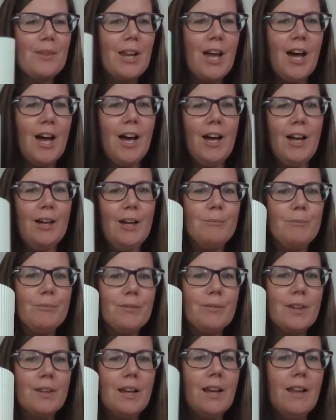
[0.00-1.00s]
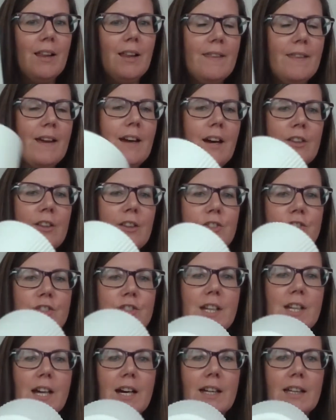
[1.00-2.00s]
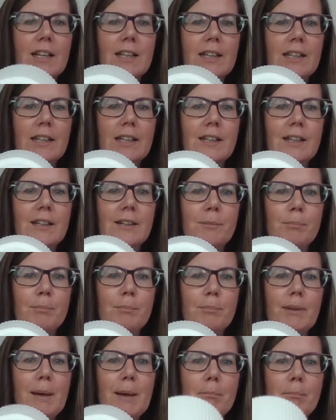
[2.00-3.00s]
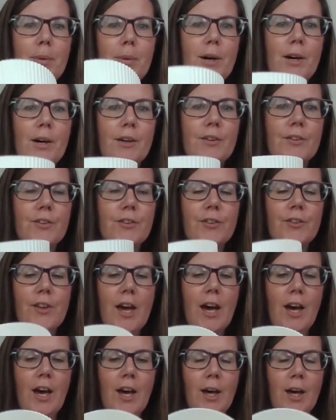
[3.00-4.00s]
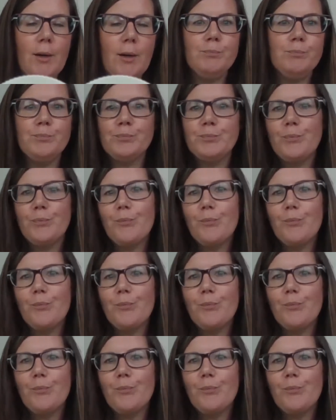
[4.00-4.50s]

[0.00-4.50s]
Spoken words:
They are just IKEA plant pots and